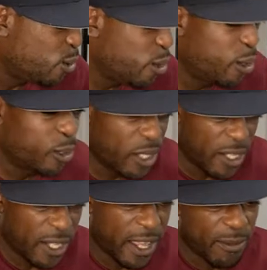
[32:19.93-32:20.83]
long
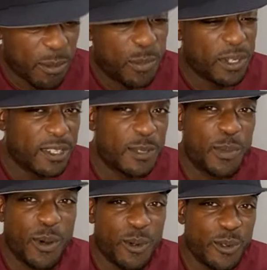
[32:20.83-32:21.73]
have you been
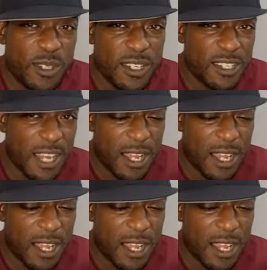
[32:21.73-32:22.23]
exposed to